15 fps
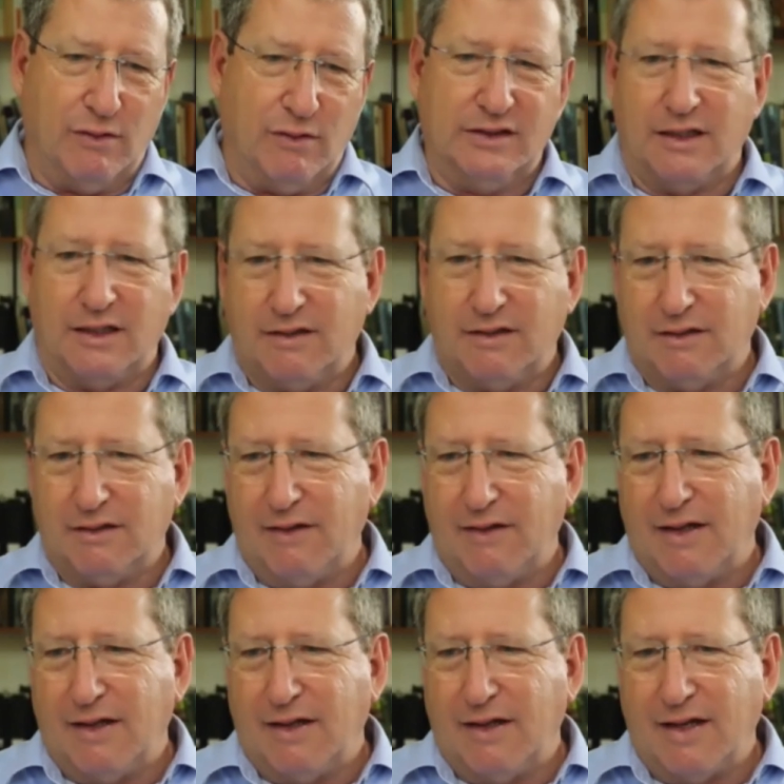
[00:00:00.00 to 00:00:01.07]
And then
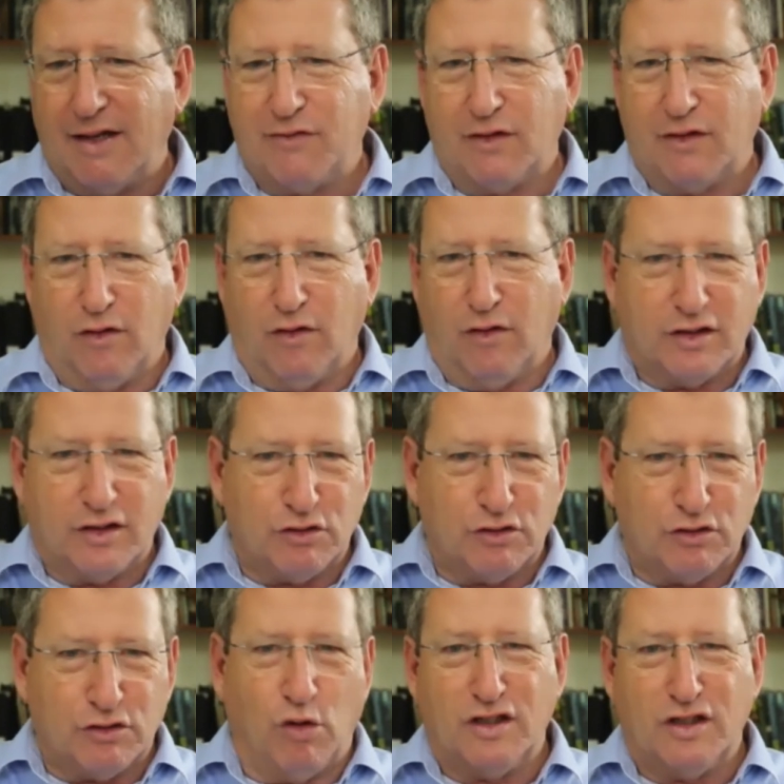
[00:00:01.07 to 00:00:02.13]
they've got all the controls
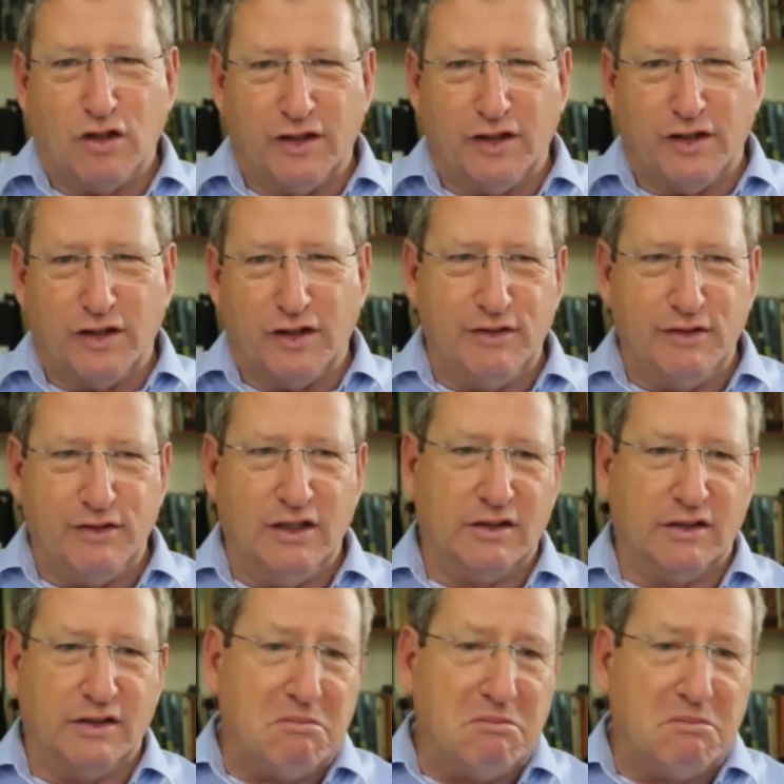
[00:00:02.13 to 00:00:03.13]
and the connectivity on them.